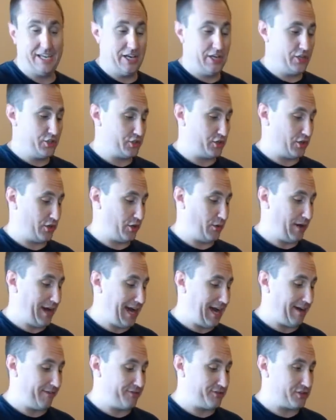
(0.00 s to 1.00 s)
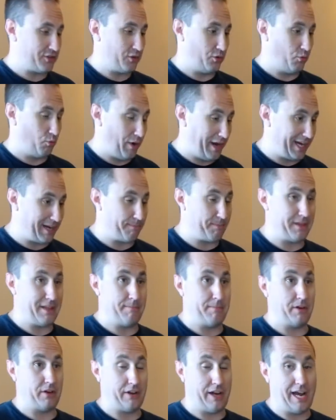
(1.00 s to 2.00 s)
So you have to wake up in the
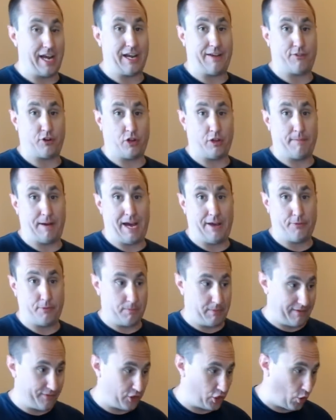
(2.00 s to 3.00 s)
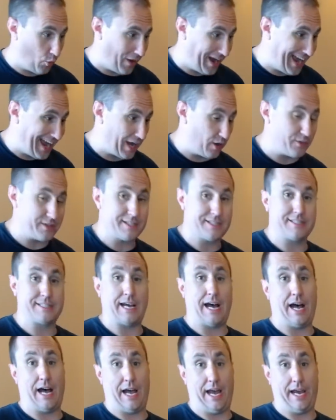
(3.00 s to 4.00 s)
middle of the night, you have to go to the bathroom, you have to go
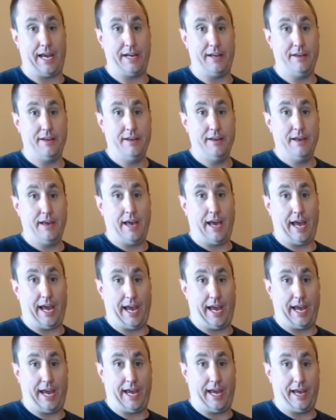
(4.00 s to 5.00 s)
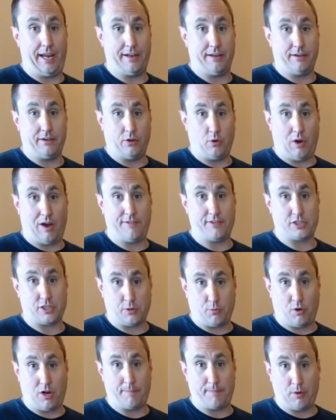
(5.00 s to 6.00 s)
outside, and you obviously
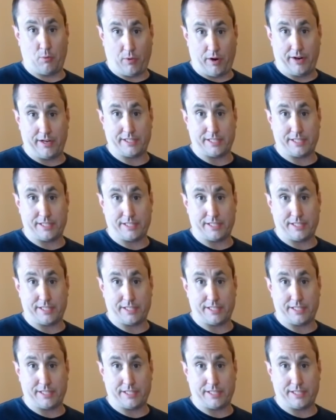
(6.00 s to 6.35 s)
want to be wearing